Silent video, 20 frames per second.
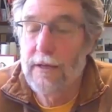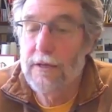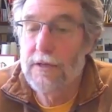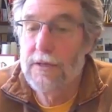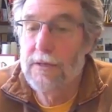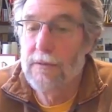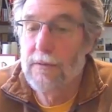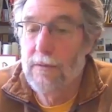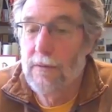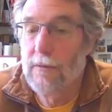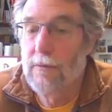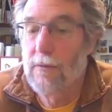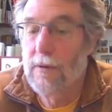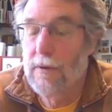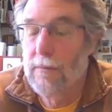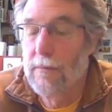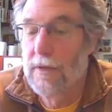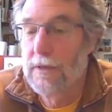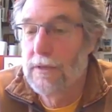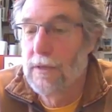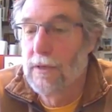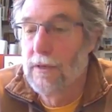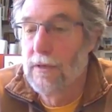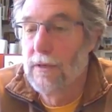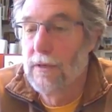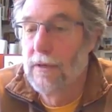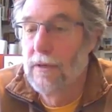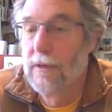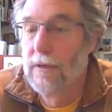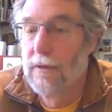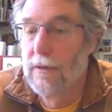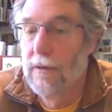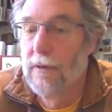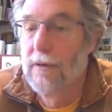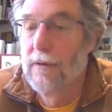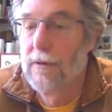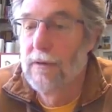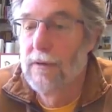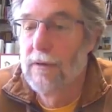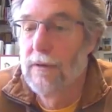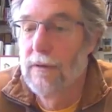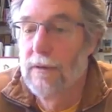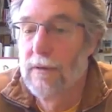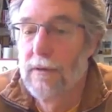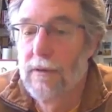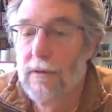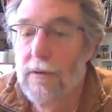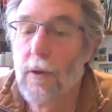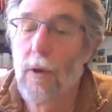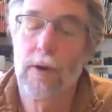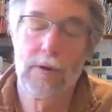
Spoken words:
Rich Nelson sorry, go ahead.